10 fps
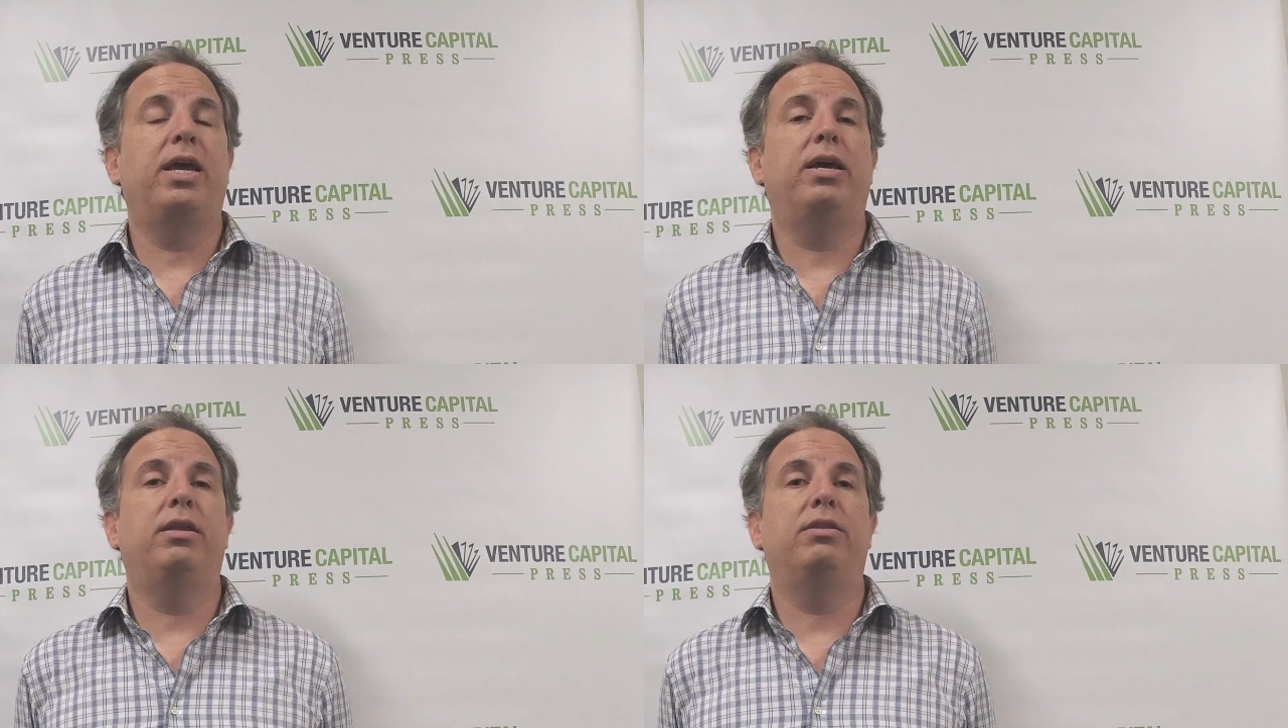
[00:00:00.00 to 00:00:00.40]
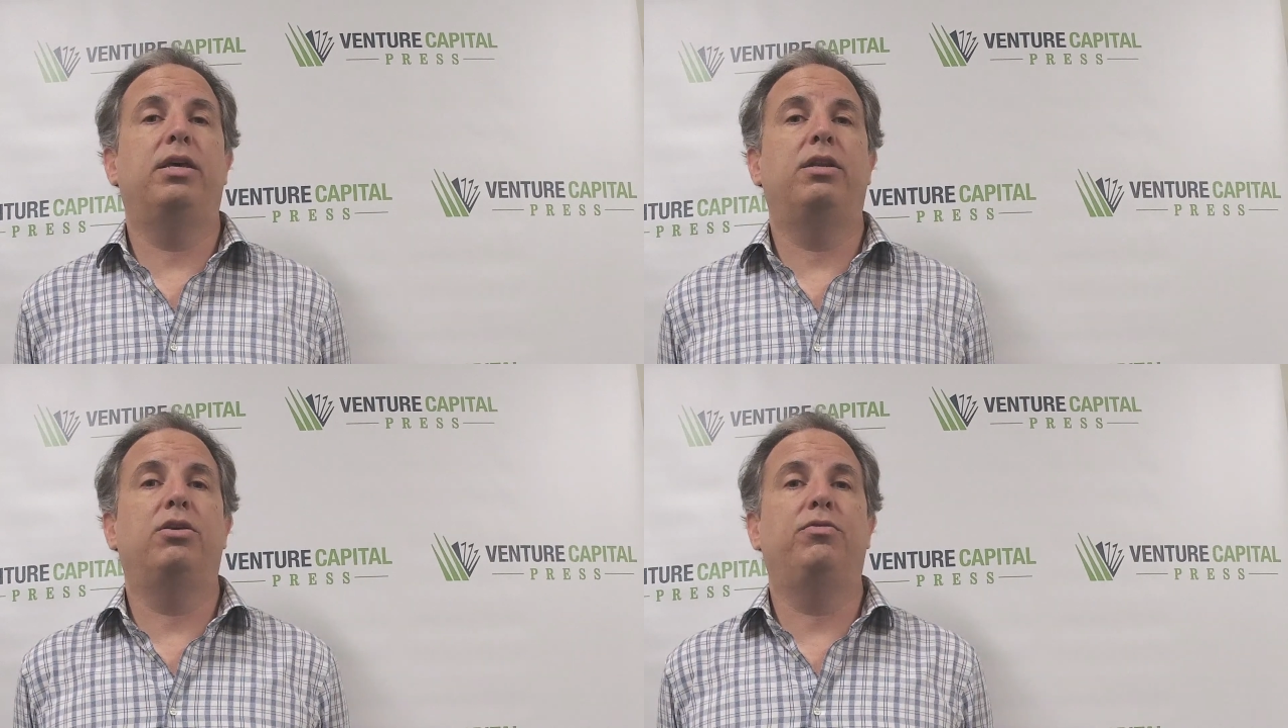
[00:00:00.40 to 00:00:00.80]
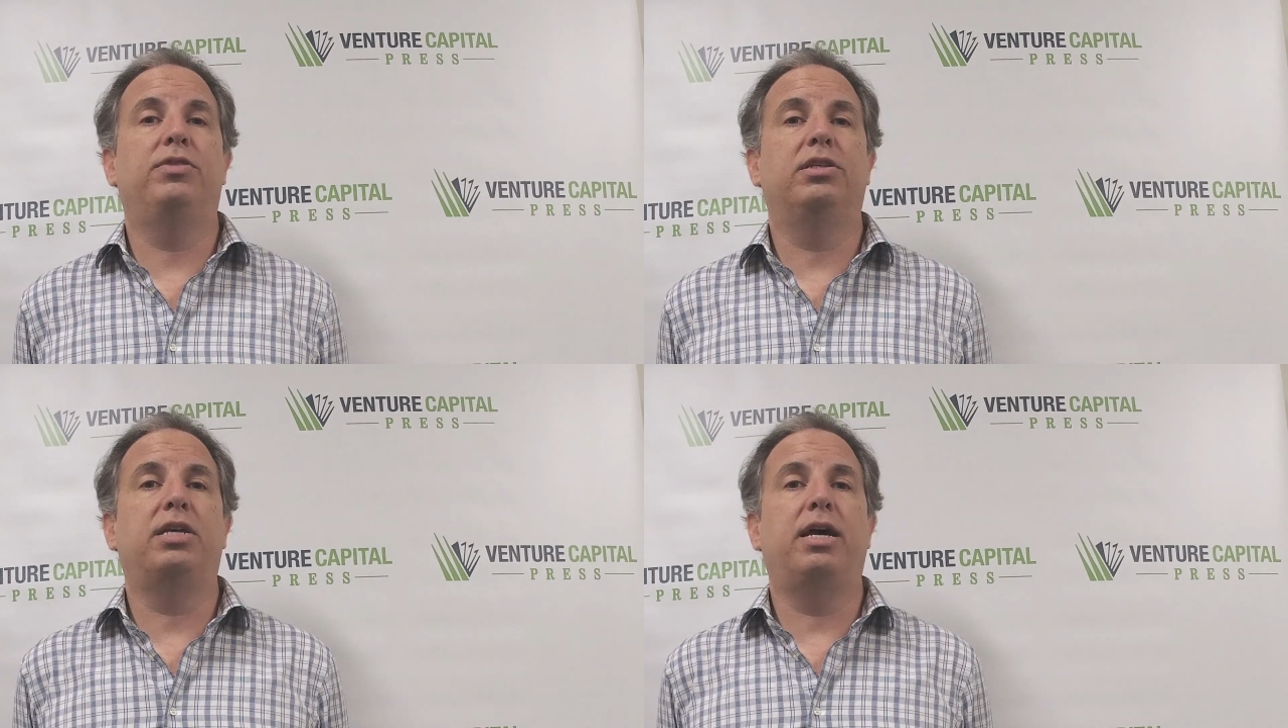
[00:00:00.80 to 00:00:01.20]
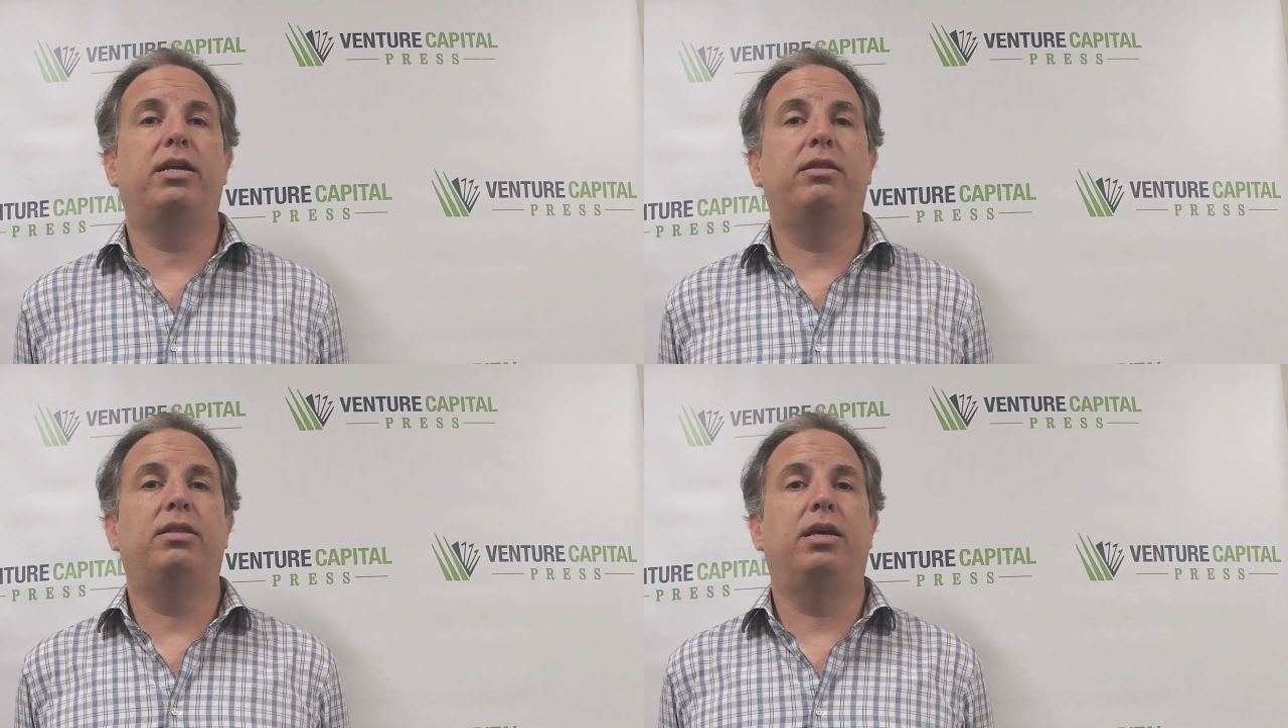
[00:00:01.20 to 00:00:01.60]
and that you've
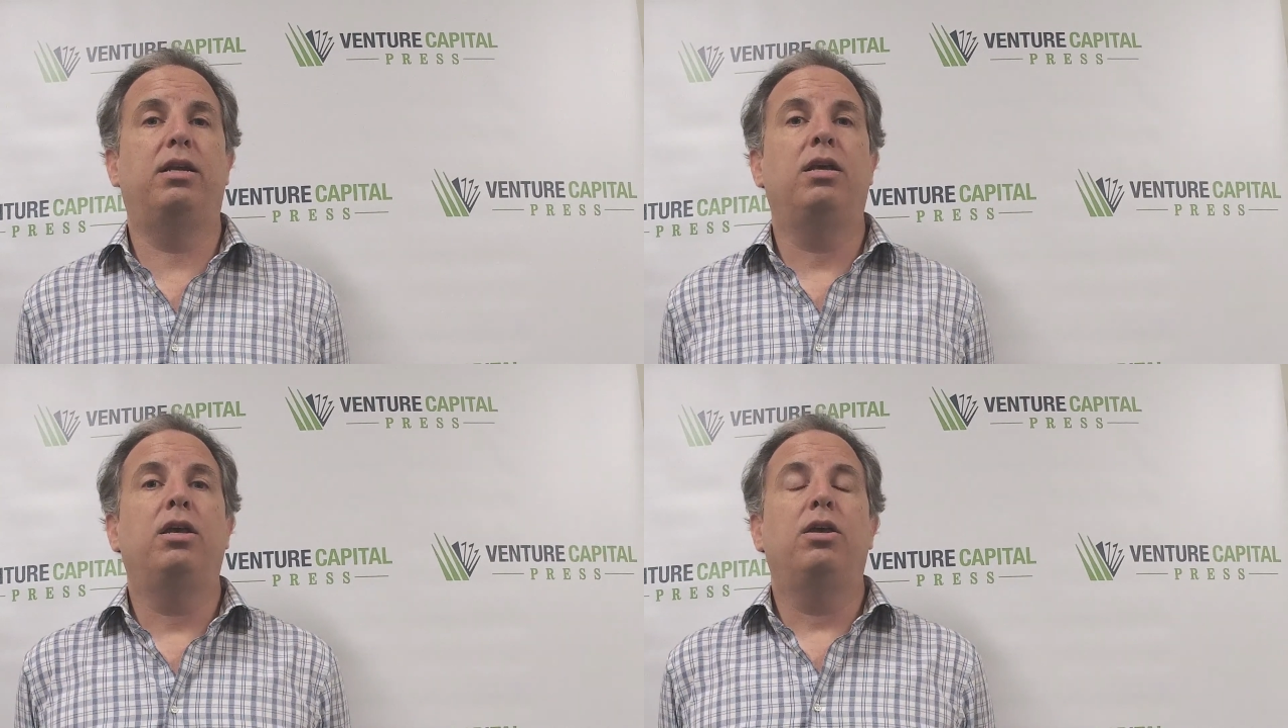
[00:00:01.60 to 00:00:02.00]
decided that